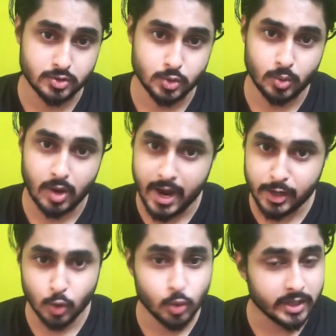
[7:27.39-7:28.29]
So
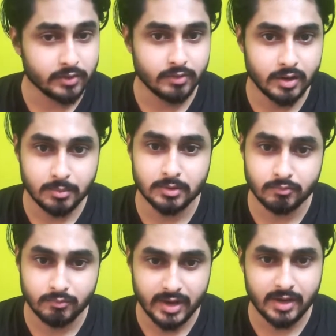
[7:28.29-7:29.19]
I know that
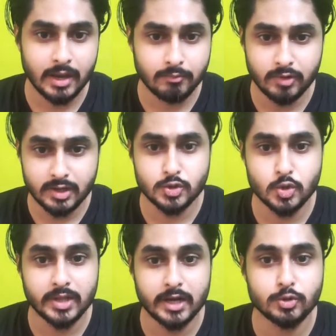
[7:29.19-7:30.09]
I'm very
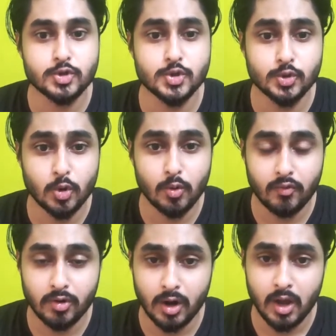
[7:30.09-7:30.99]
sure that you should go
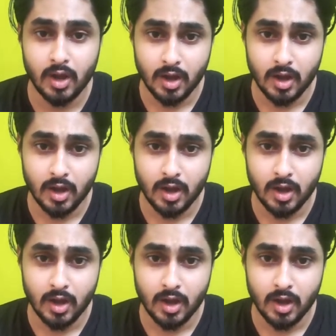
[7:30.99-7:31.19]
for